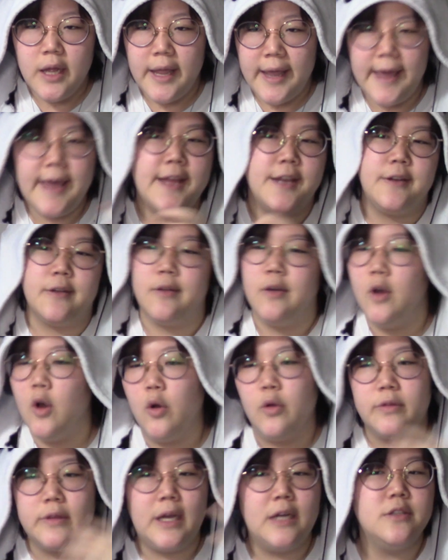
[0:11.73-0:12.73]
Hen,
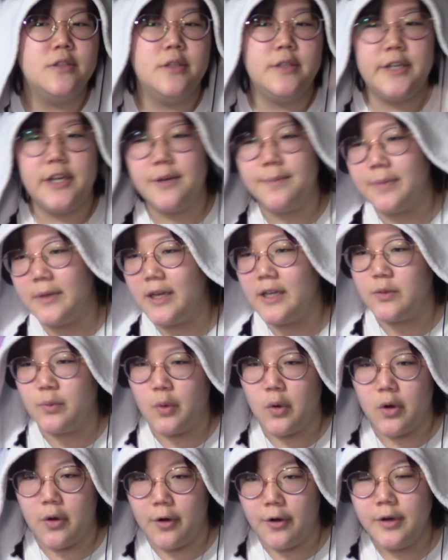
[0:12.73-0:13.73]
or Thousand Year Blood
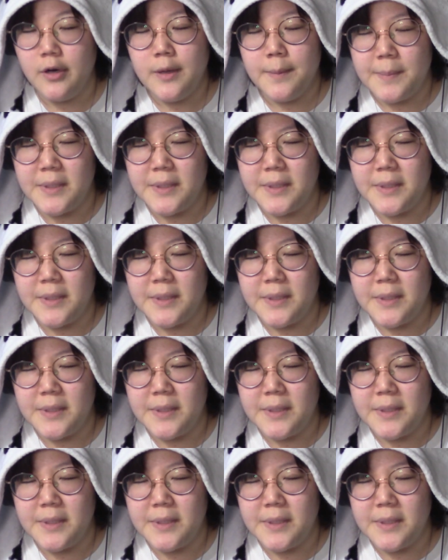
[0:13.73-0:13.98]
War.